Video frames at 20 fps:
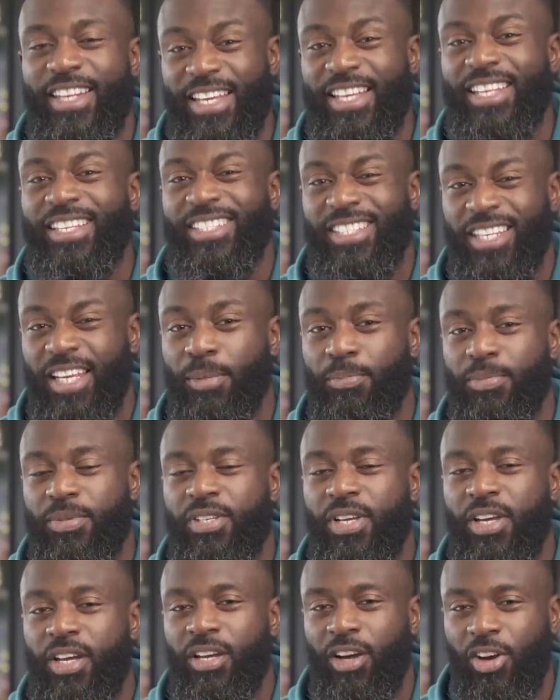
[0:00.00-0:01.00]
these
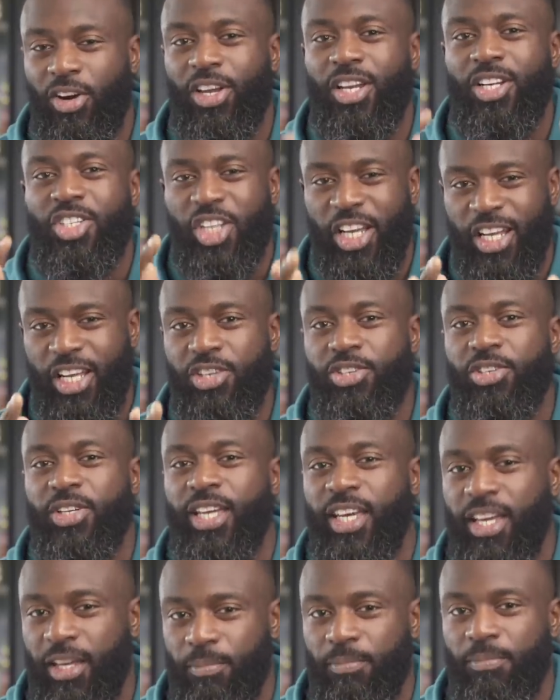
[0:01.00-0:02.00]
tips are gonna change your game.